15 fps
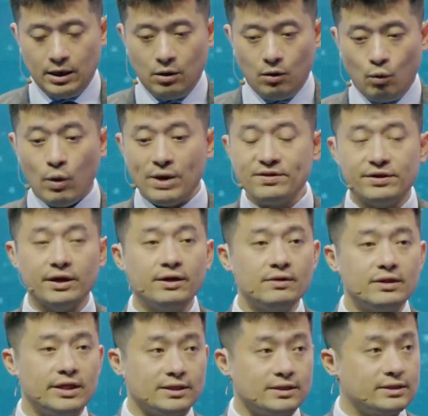One thing
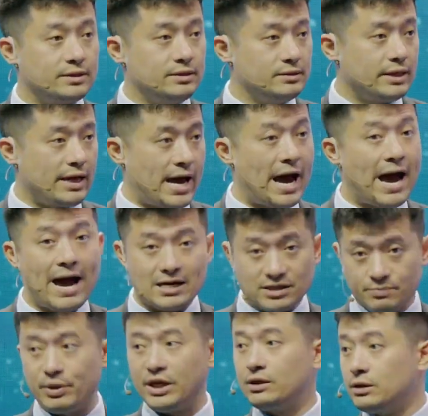that has
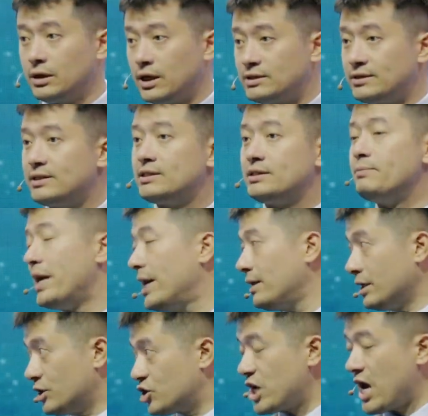been a
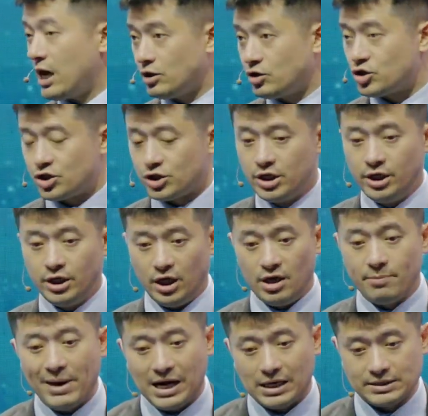systematic change in the
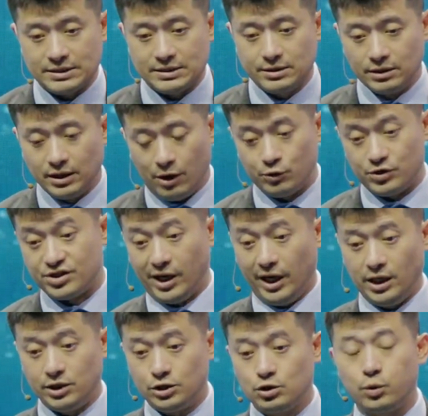past, I would
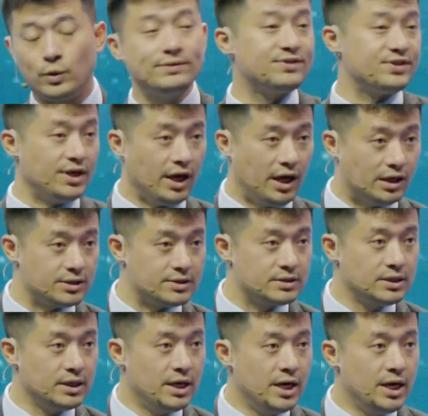say, 20 years,
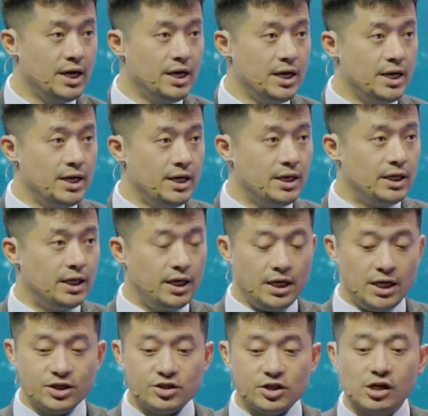
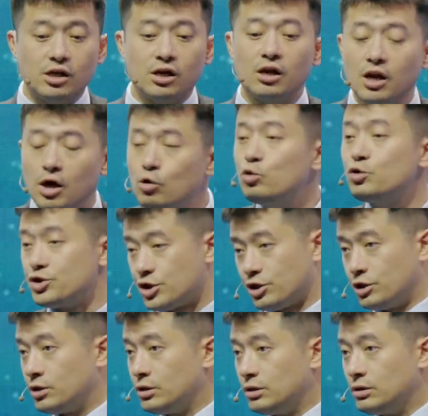is the
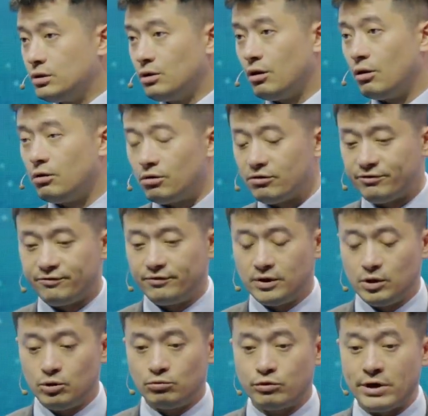closure of
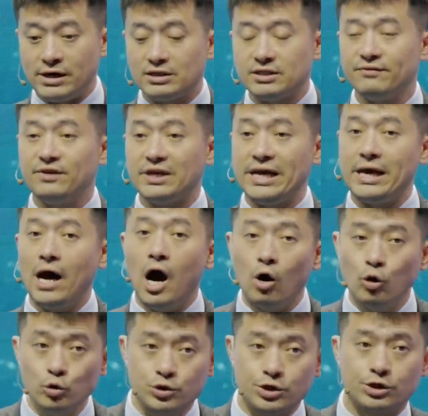relatively
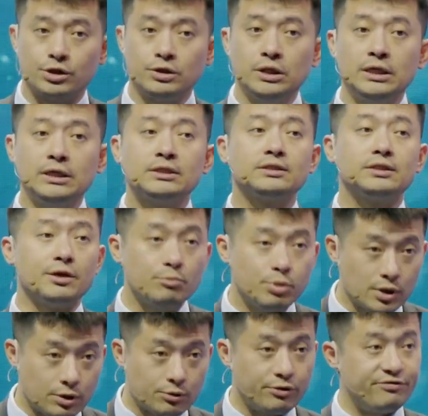older,
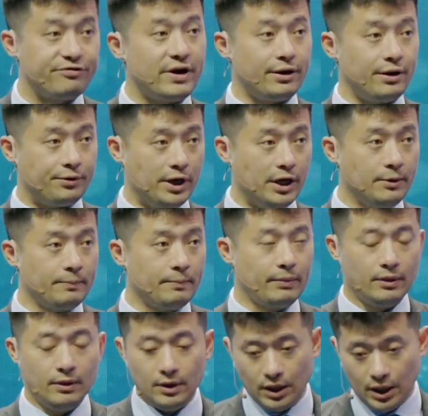simpler refinery
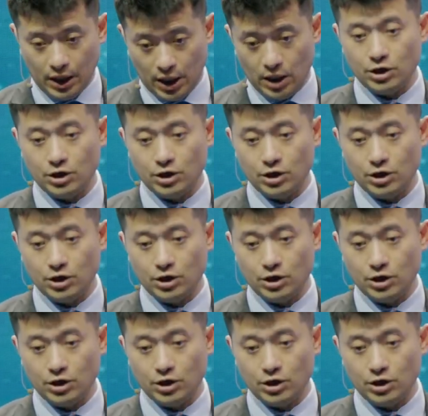in